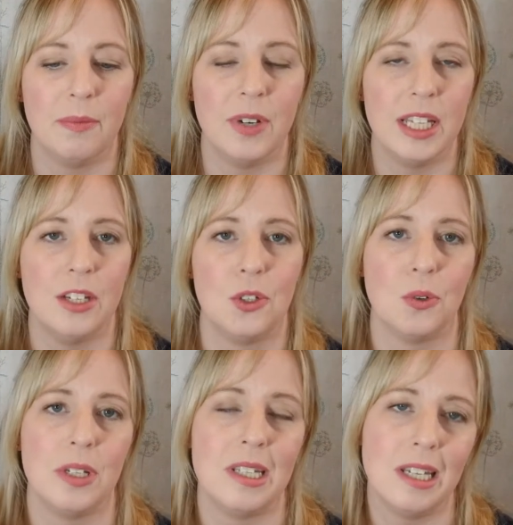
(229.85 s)
really
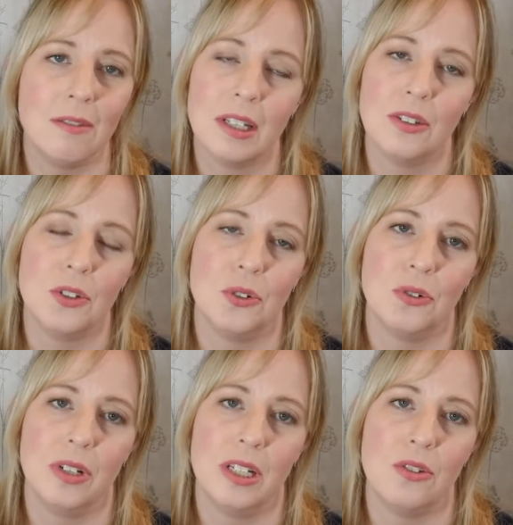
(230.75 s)
enjoys hearing the
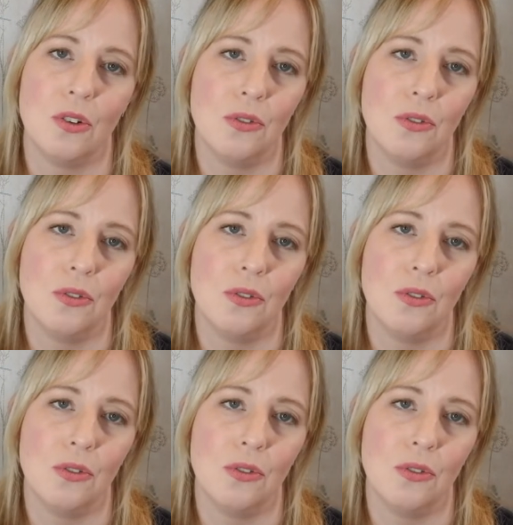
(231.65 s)
stories